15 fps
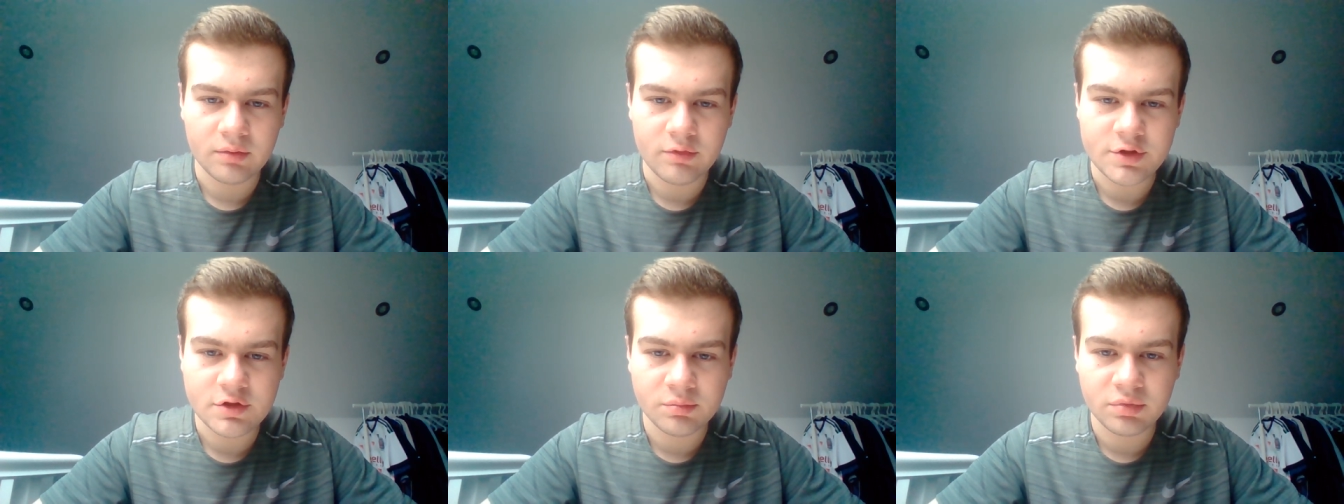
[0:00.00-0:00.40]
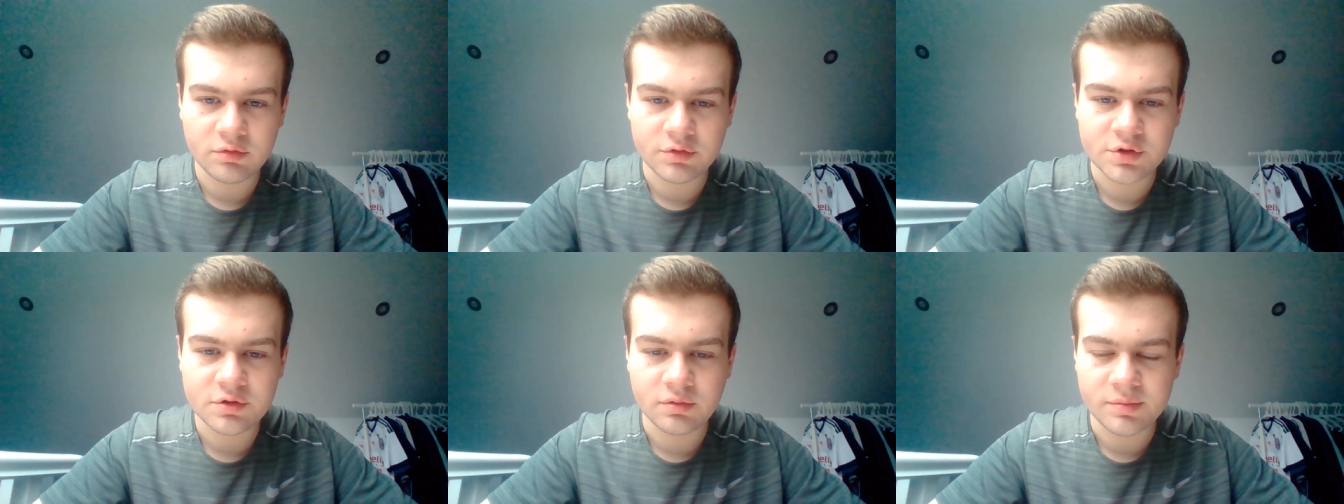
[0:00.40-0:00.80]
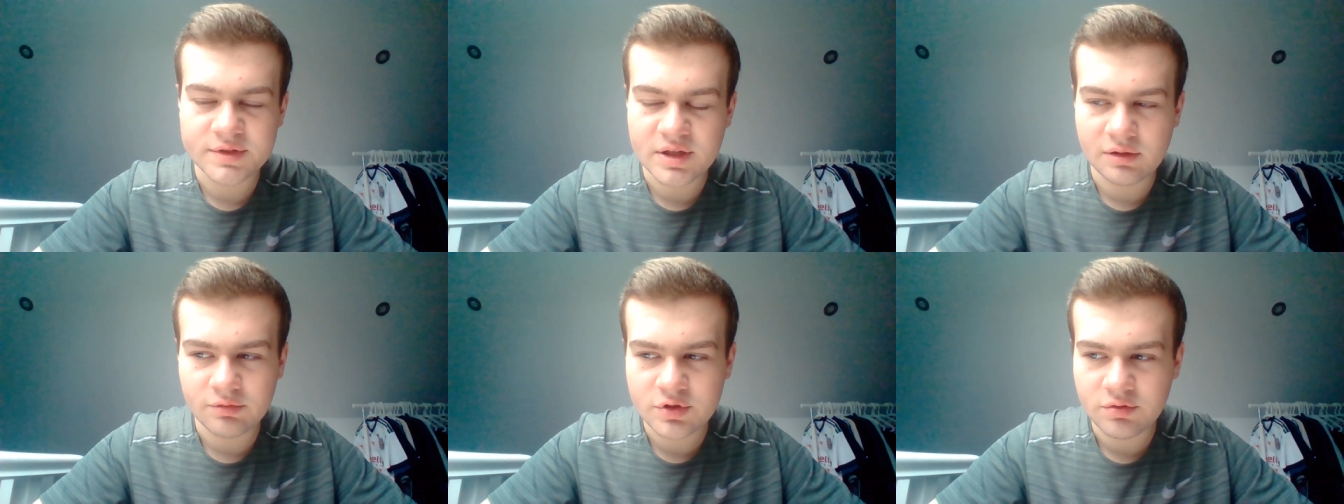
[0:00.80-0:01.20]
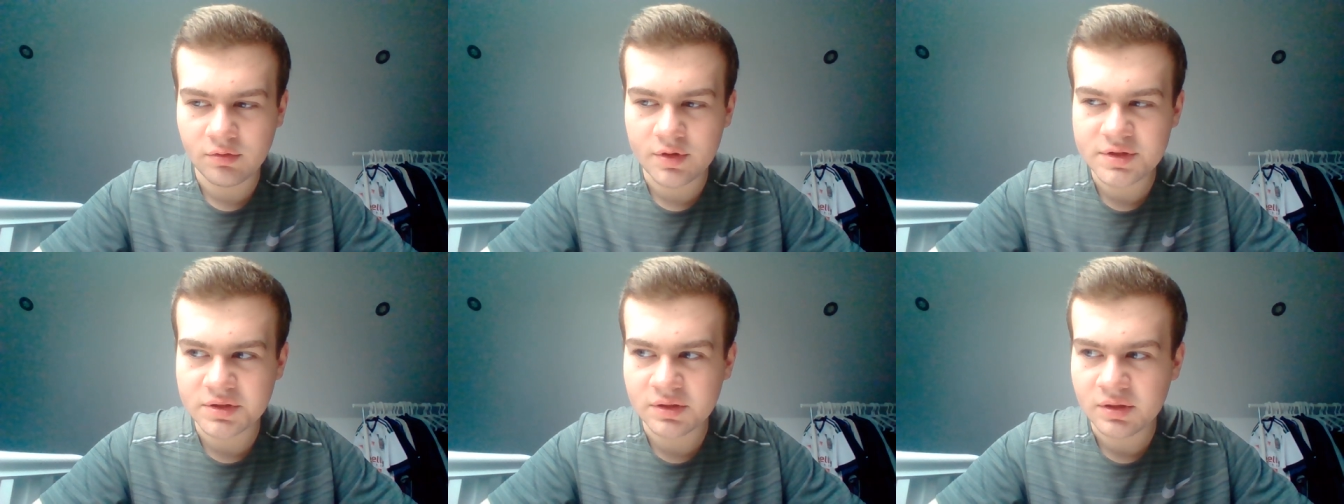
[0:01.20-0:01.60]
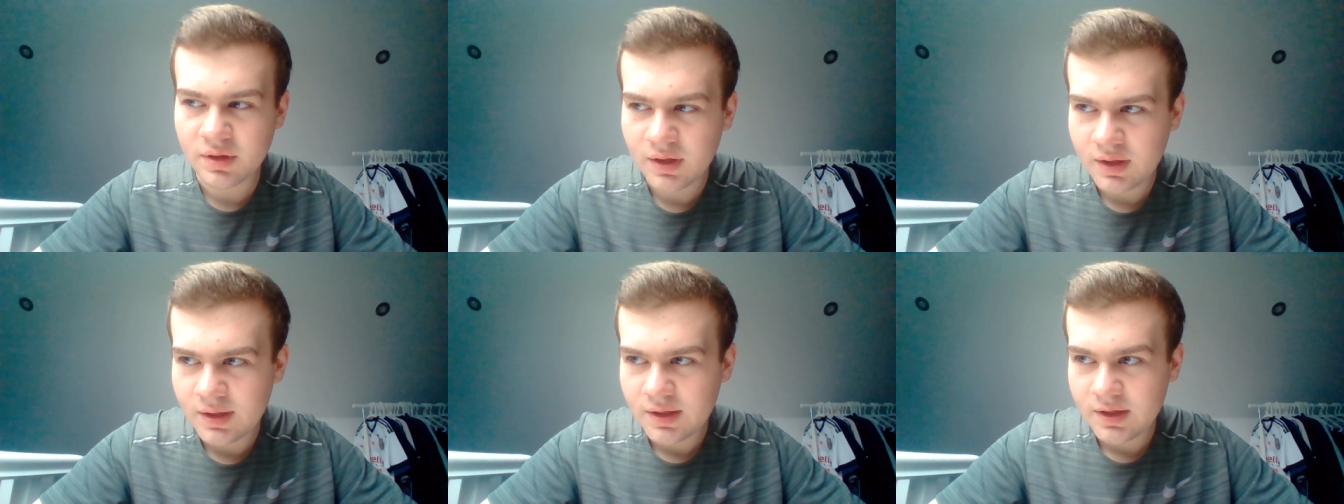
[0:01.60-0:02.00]
Richard Bruce comes out, tries
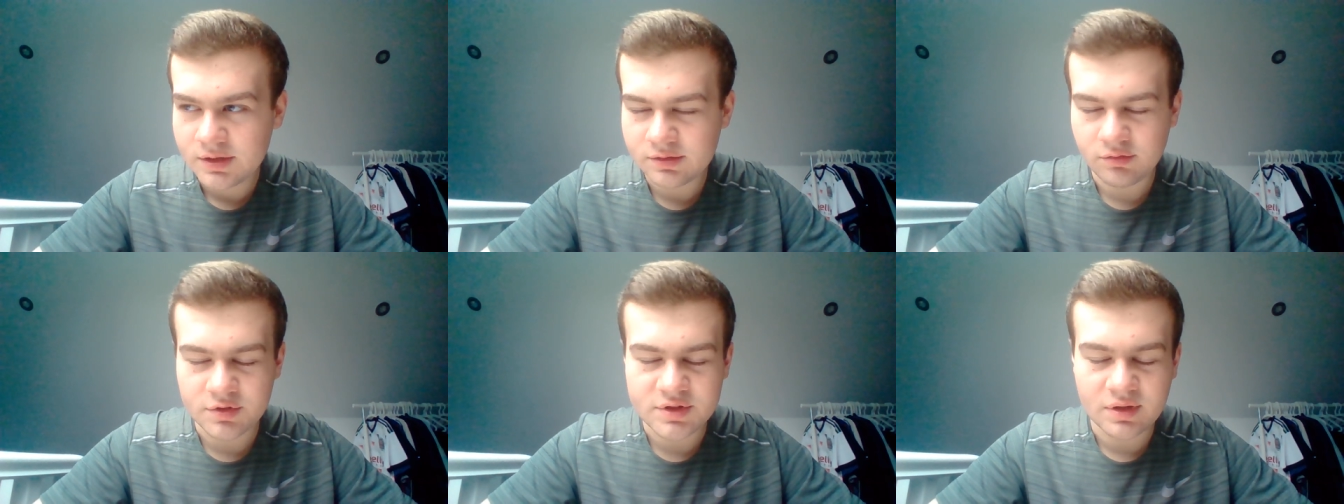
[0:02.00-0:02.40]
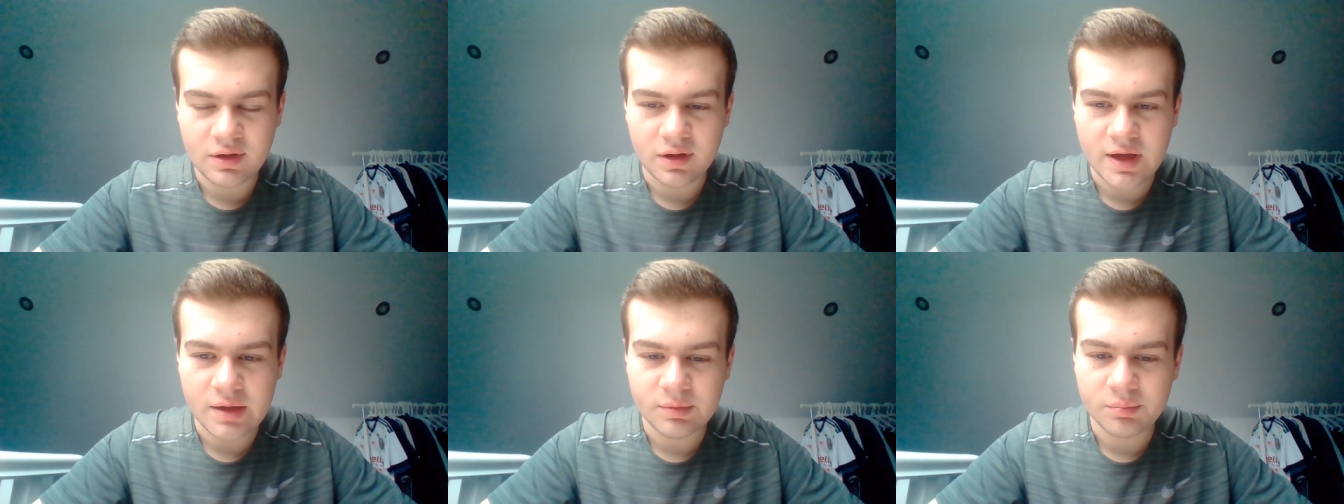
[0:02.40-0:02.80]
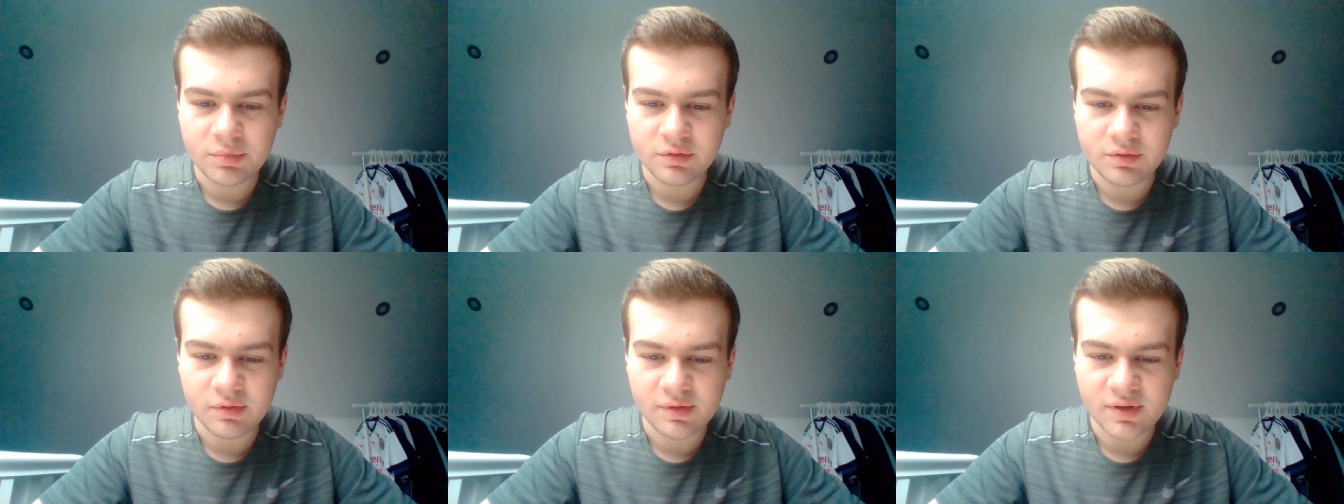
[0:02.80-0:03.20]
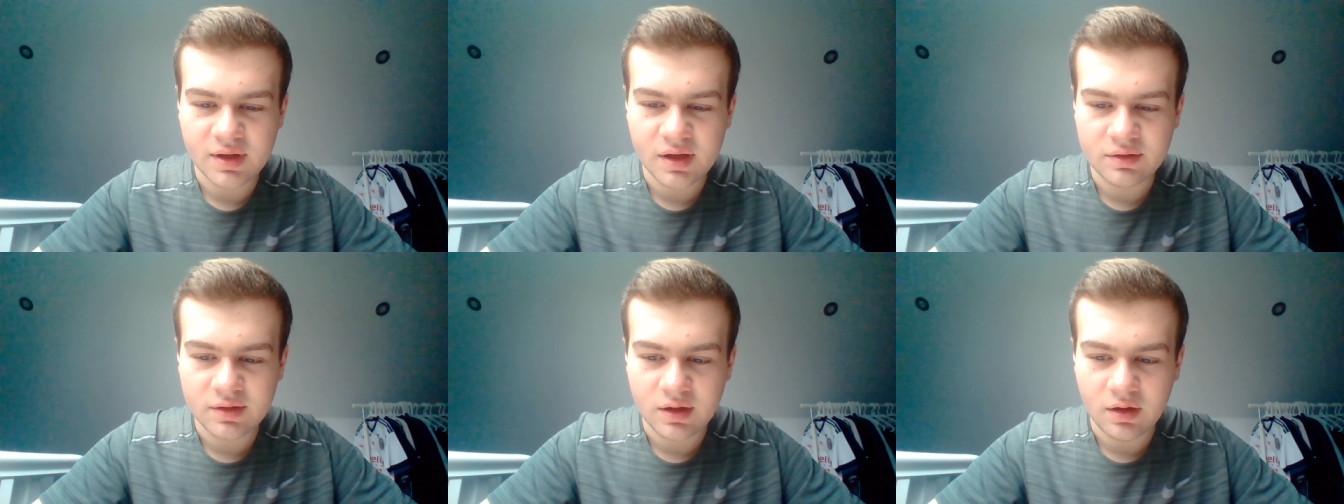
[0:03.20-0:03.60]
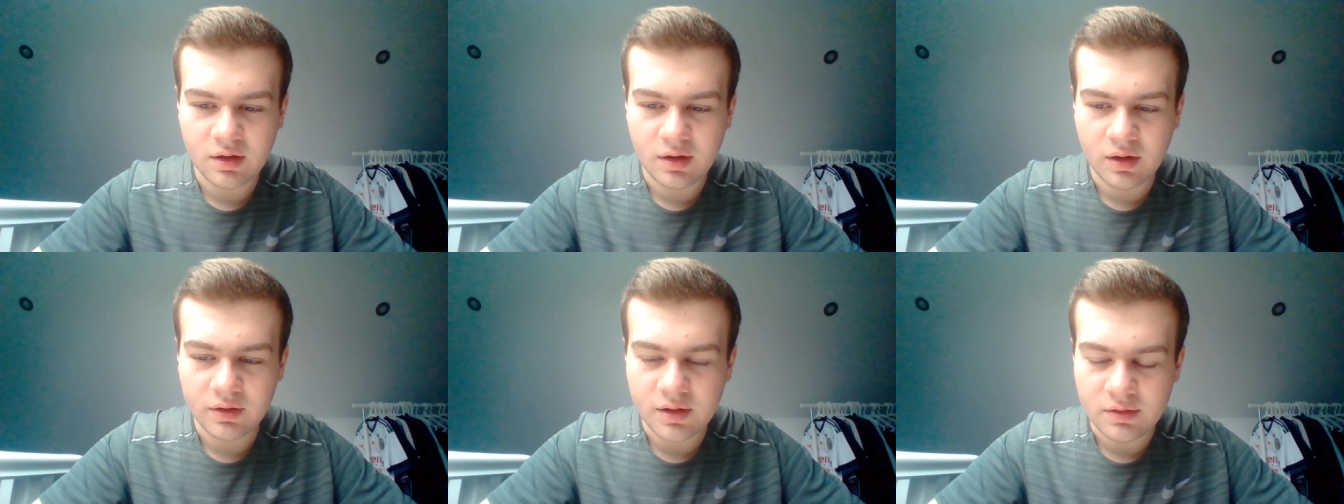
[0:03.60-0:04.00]
to claim it, but doesn't get there.
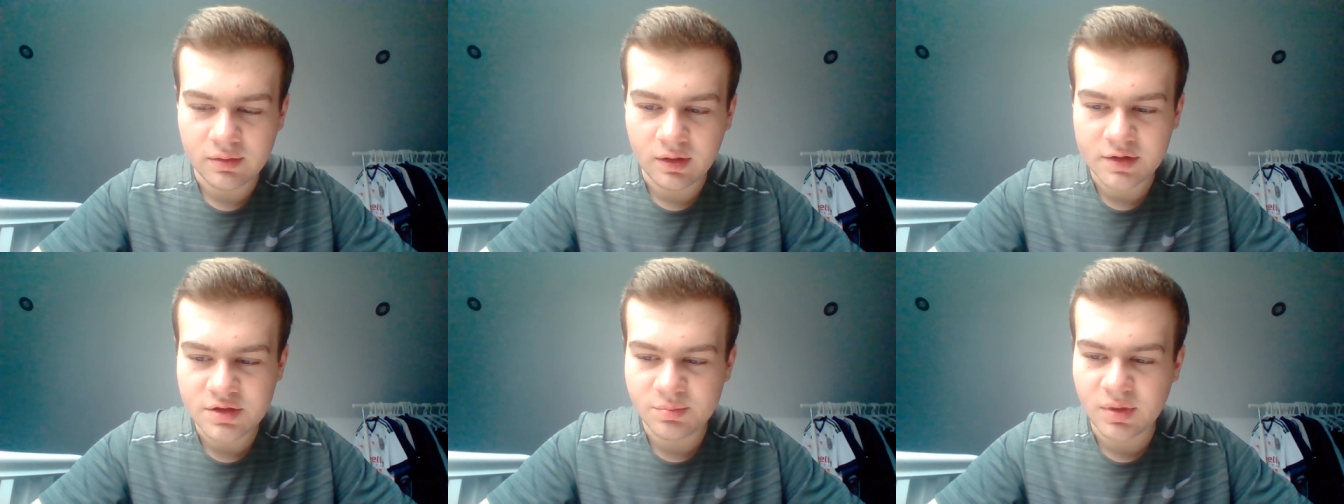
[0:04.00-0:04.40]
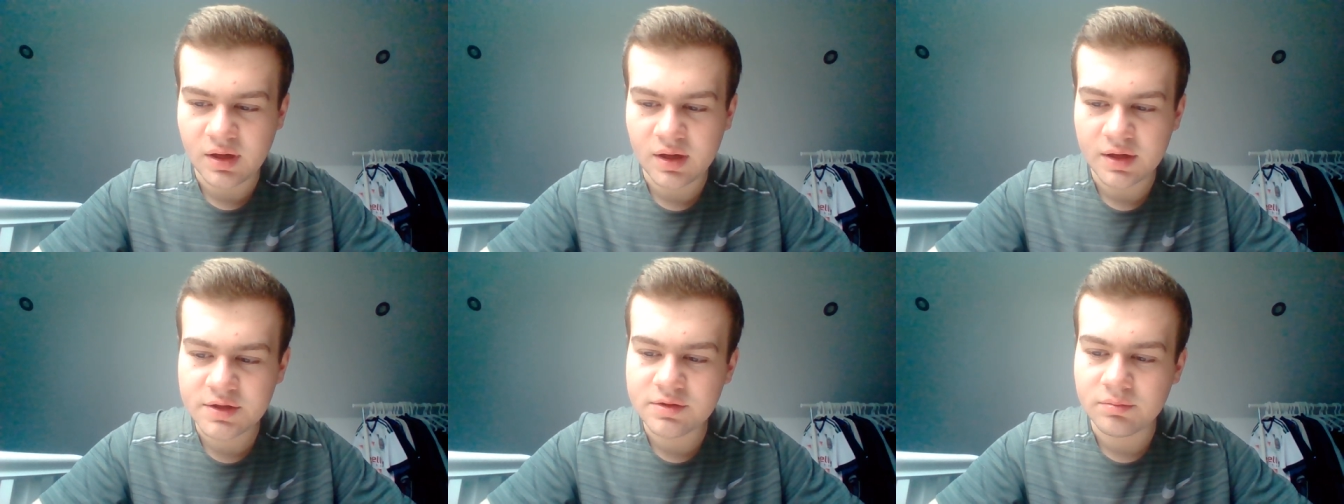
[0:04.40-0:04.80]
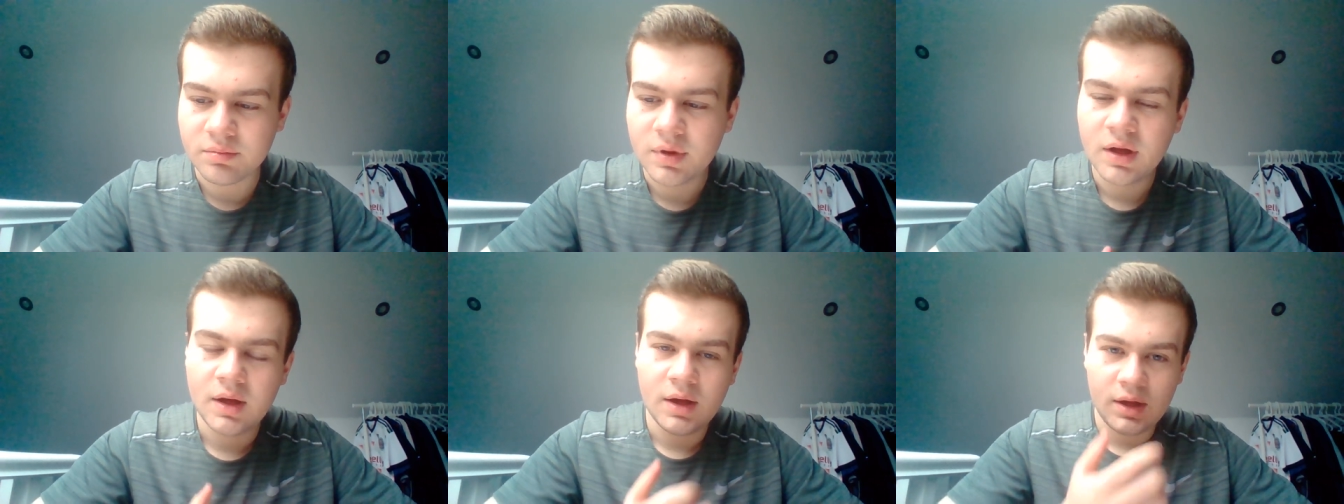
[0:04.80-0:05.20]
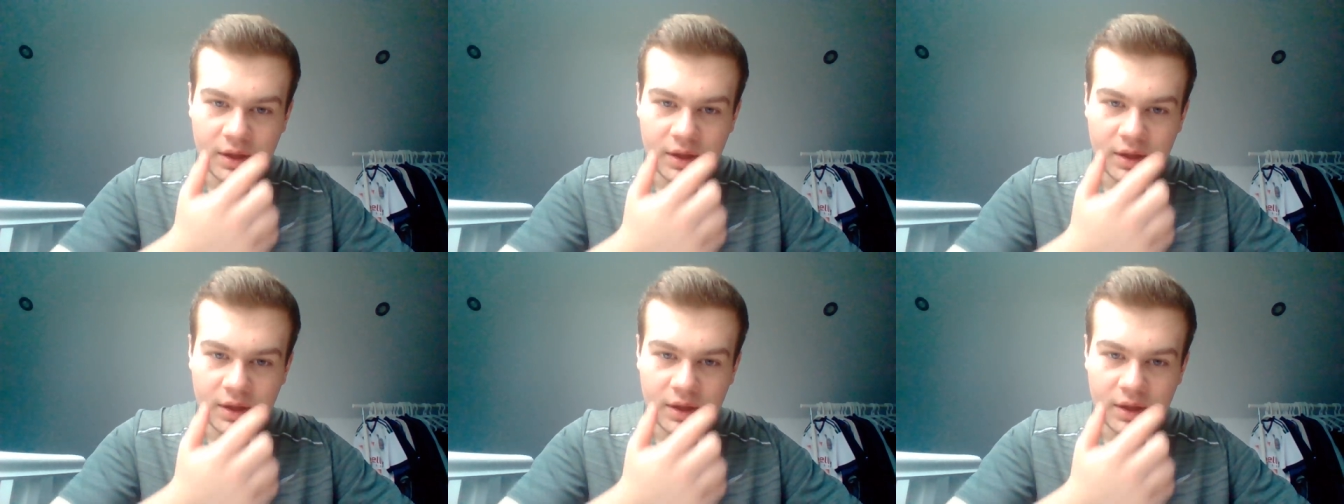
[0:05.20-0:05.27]
Connolly knocks it past him.